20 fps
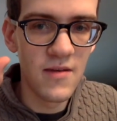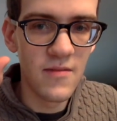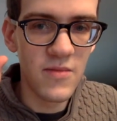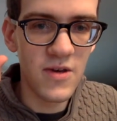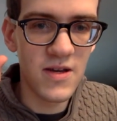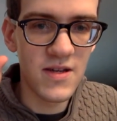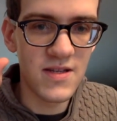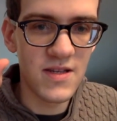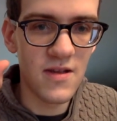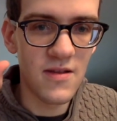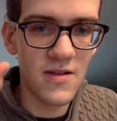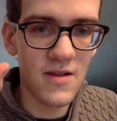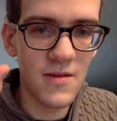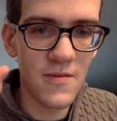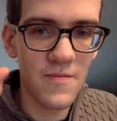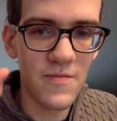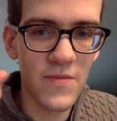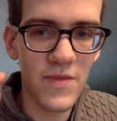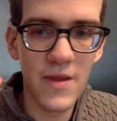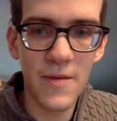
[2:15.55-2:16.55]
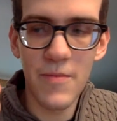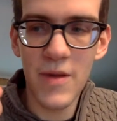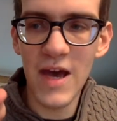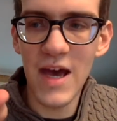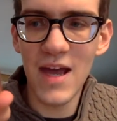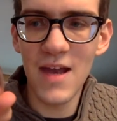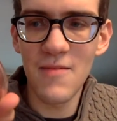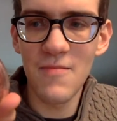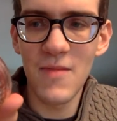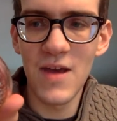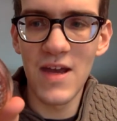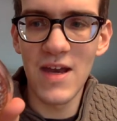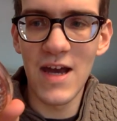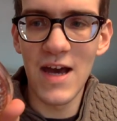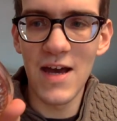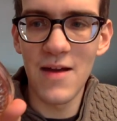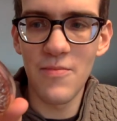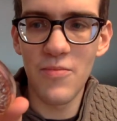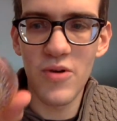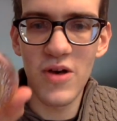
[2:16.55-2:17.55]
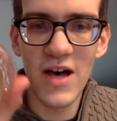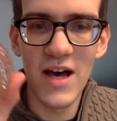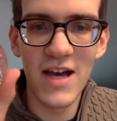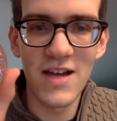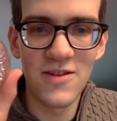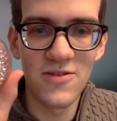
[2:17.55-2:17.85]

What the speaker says: because the patent may not apply